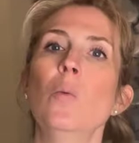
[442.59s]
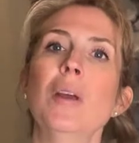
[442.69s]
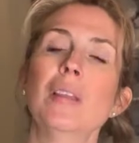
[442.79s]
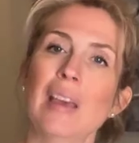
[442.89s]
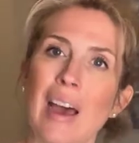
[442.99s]

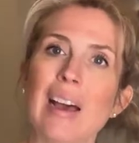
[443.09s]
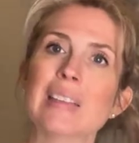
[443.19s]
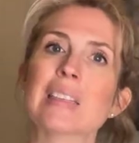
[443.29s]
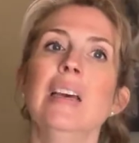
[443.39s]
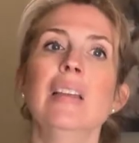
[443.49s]
with
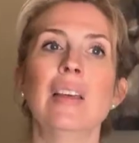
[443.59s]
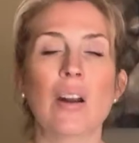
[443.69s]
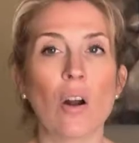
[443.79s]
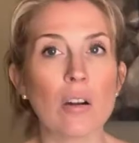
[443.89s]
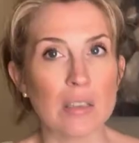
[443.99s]
cats
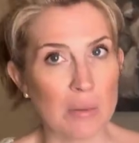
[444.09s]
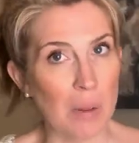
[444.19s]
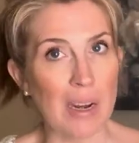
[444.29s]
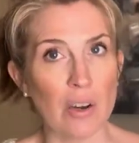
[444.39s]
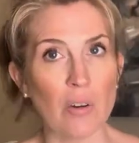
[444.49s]
that are
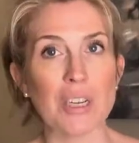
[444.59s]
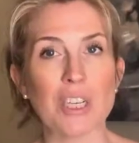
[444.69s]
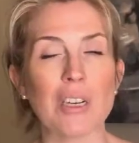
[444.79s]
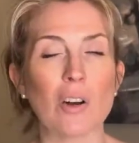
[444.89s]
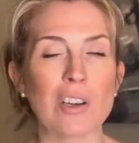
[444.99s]
displaying
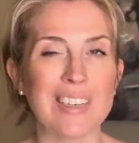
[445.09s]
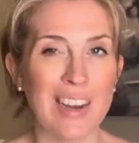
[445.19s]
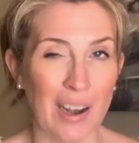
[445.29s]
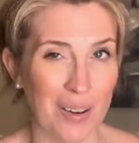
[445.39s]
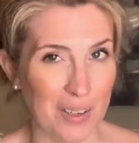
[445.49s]
aggression, are
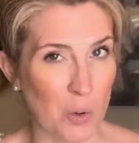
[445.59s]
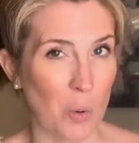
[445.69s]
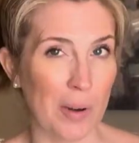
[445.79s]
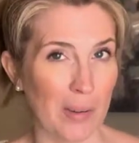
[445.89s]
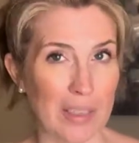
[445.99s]

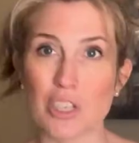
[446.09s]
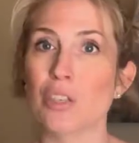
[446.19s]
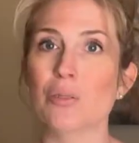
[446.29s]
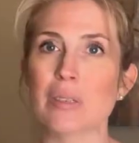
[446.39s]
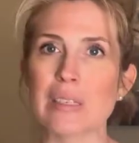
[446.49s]
territorial
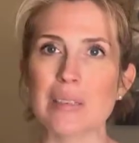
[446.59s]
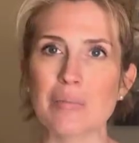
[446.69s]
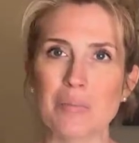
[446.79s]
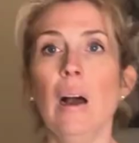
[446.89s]
issues.